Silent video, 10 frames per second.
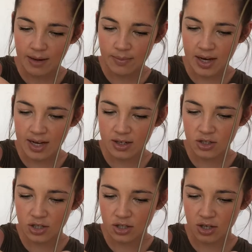I'm kind of
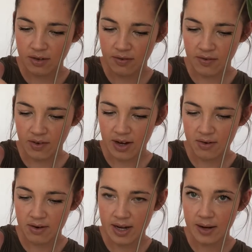just going to
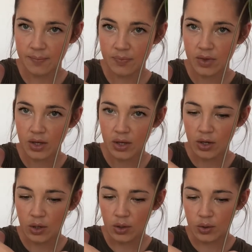very
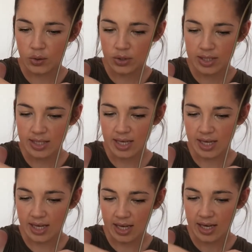
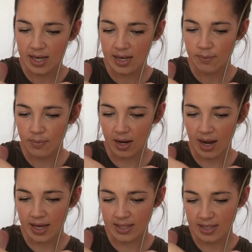loosely
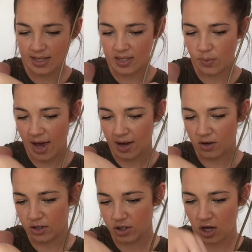place this bag
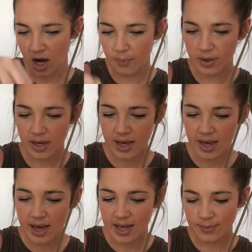on top.
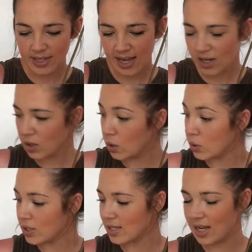And I'm saying
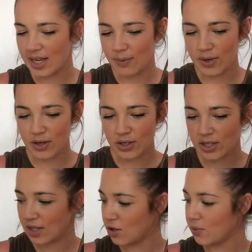loosely because
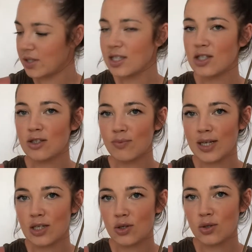I don't want it to
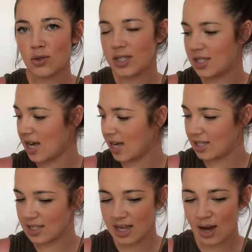be too
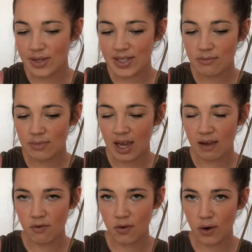dense. I want some
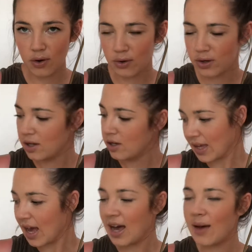airflow.
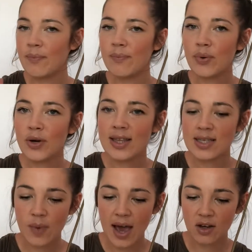I'm putting this
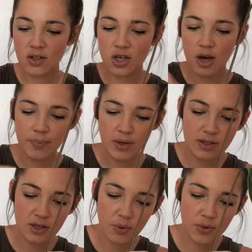bag on top because
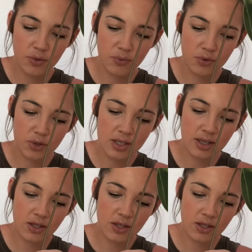I don't want the roots